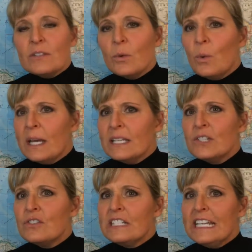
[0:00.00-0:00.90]
So what is
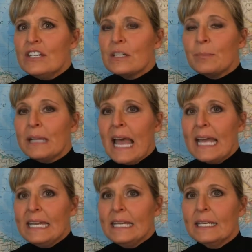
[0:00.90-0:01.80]
strategic
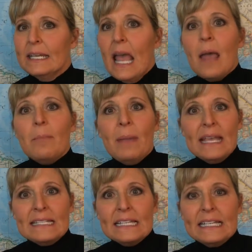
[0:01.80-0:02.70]
planning?
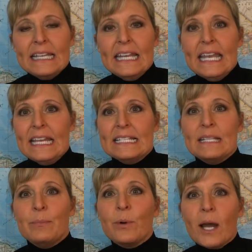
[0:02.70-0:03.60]
Basically, it is
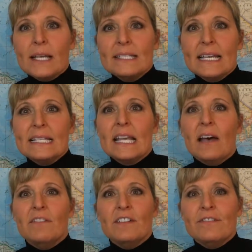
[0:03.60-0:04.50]
the process of